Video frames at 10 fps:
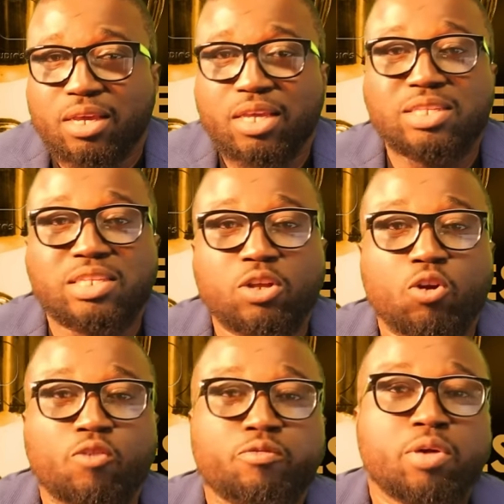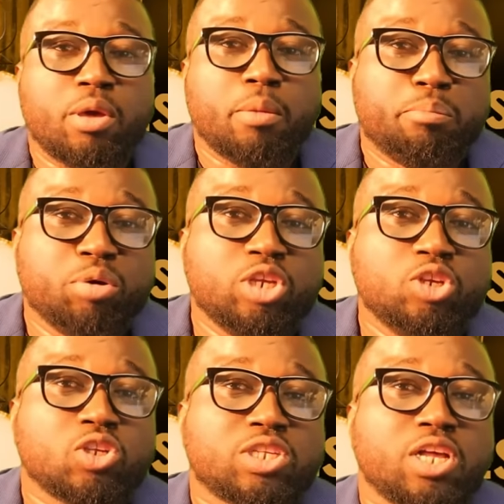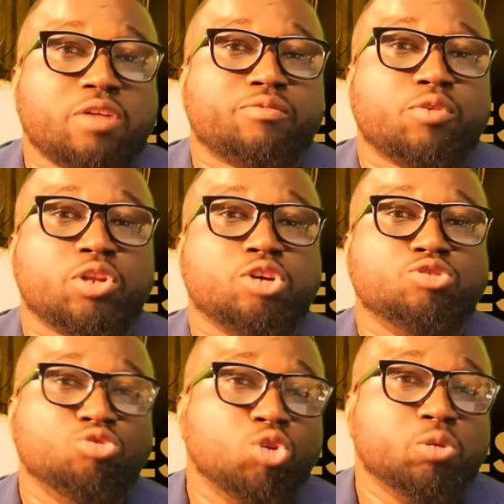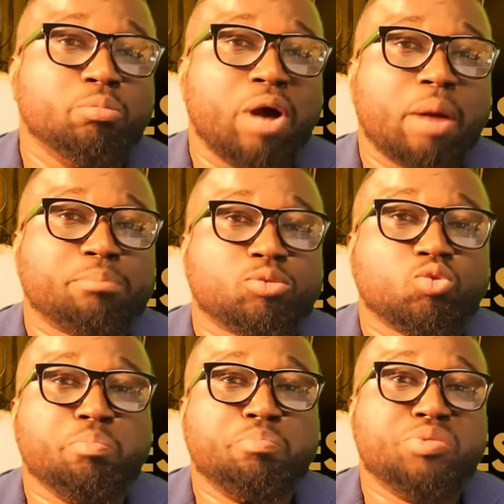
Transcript: instead of putting yourself on the roadmap to